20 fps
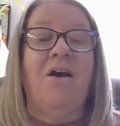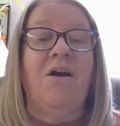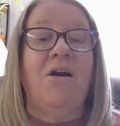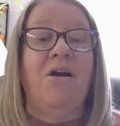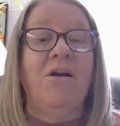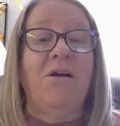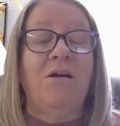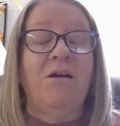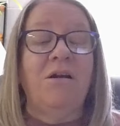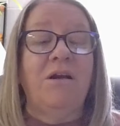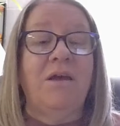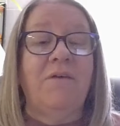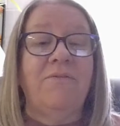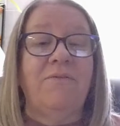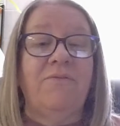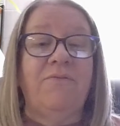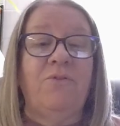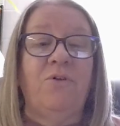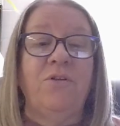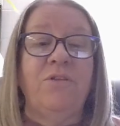Our
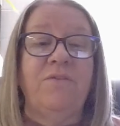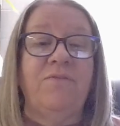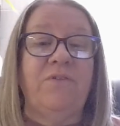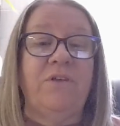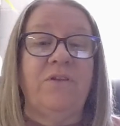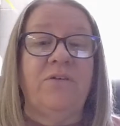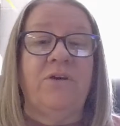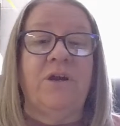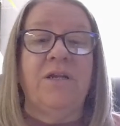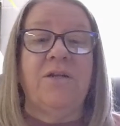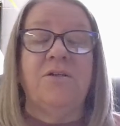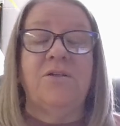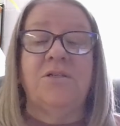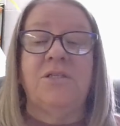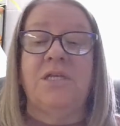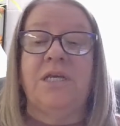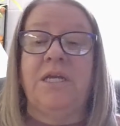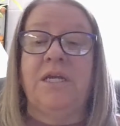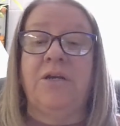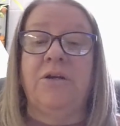fourth and fifth
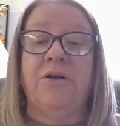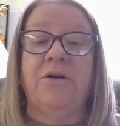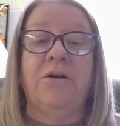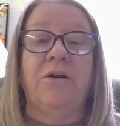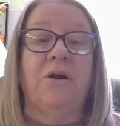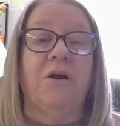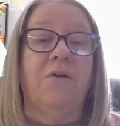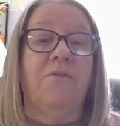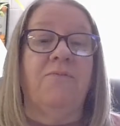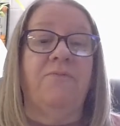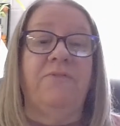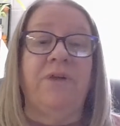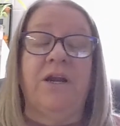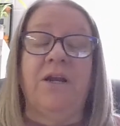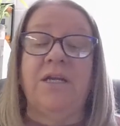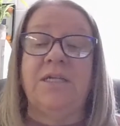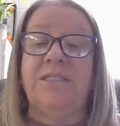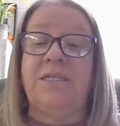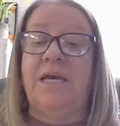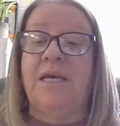graders here are
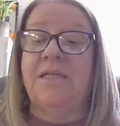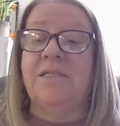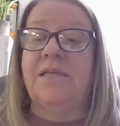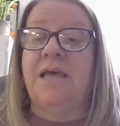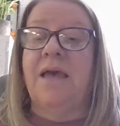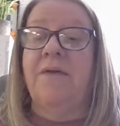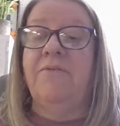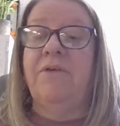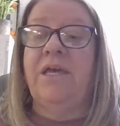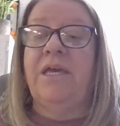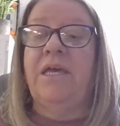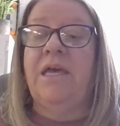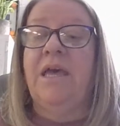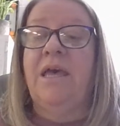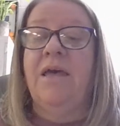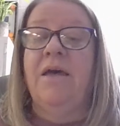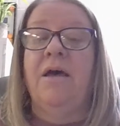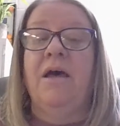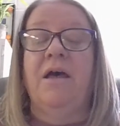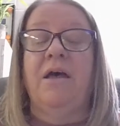very tech
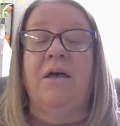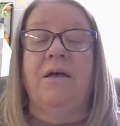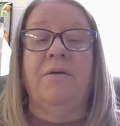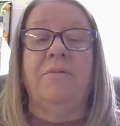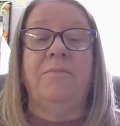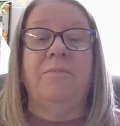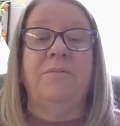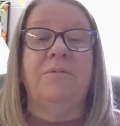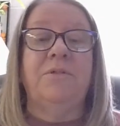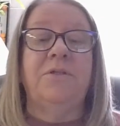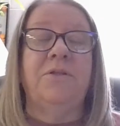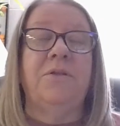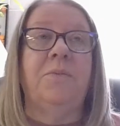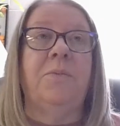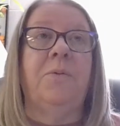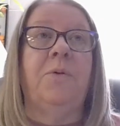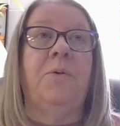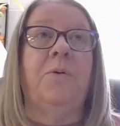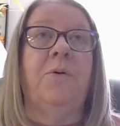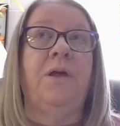savvy to
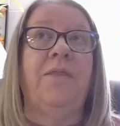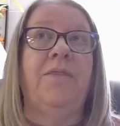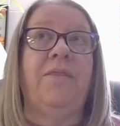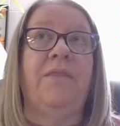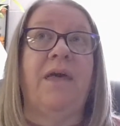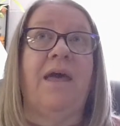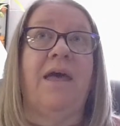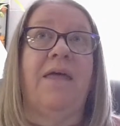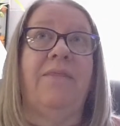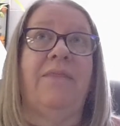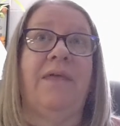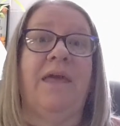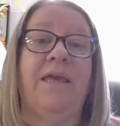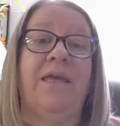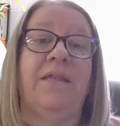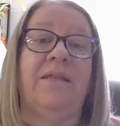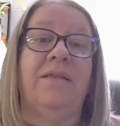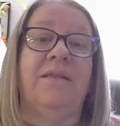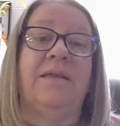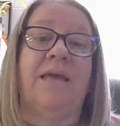the point that they
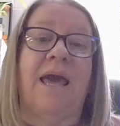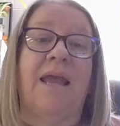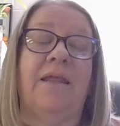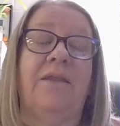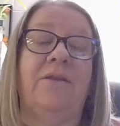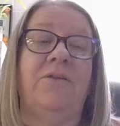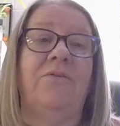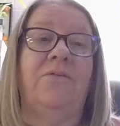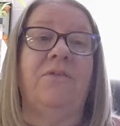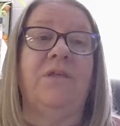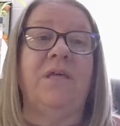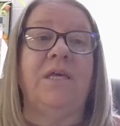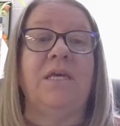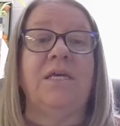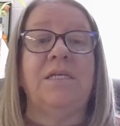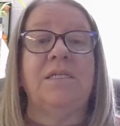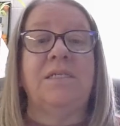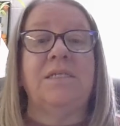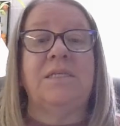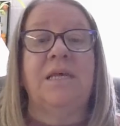can kind of do
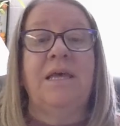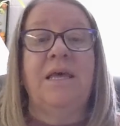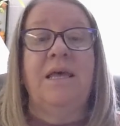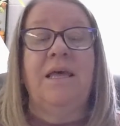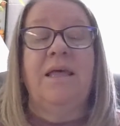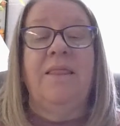things